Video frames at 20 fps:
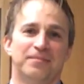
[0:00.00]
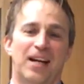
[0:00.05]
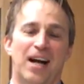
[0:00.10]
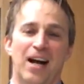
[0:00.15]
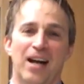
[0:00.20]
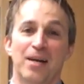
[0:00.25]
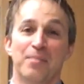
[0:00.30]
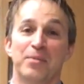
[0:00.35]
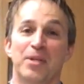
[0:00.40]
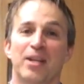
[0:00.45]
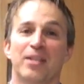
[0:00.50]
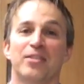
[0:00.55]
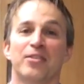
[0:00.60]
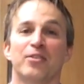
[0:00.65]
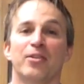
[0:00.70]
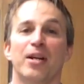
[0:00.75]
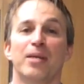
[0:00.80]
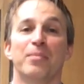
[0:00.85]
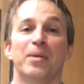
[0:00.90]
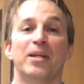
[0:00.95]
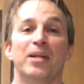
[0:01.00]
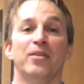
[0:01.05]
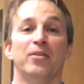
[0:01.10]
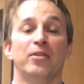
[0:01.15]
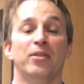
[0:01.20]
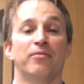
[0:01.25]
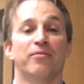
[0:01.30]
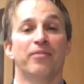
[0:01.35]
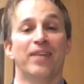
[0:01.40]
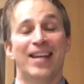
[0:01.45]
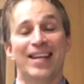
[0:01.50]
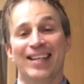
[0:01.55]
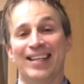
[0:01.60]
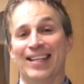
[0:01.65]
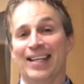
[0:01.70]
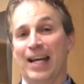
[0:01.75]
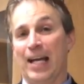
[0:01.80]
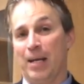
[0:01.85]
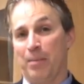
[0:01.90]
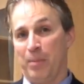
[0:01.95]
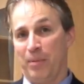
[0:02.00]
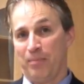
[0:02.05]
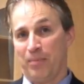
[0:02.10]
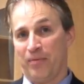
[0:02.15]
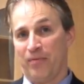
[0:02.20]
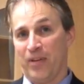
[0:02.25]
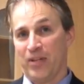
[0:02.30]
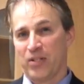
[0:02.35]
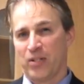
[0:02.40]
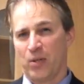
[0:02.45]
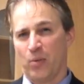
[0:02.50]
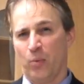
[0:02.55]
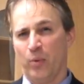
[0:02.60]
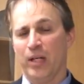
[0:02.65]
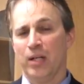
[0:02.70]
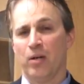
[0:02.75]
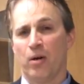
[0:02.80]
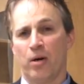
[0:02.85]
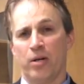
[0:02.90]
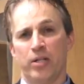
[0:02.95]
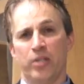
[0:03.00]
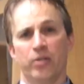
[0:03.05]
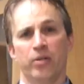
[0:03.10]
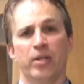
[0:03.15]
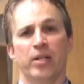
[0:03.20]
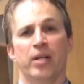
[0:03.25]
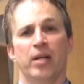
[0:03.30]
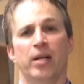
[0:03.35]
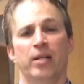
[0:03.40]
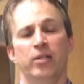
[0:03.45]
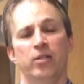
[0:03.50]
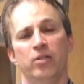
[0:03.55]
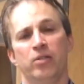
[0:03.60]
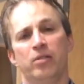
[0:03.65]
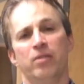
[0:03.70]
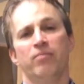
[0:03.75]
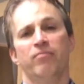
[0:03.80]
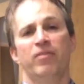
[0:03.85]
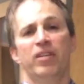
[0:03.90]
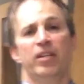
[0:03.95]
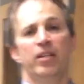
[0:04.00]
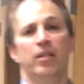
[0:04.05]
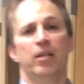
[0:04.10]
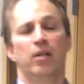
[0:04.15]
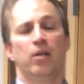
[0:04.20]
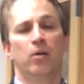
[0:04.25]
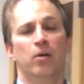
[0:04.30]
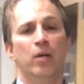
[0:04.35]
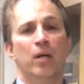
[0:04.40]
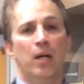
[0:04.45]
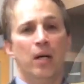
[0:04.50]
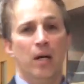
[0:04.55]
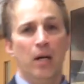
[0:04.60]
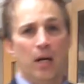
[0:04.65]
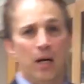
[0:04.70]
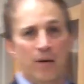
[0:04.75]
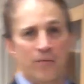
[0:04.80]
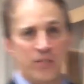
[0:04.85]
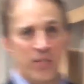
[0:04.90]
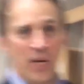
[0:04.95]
Hi, I'm Dr. Greg Mendel, your friendly anatomy professor. We are doing a YouTube video of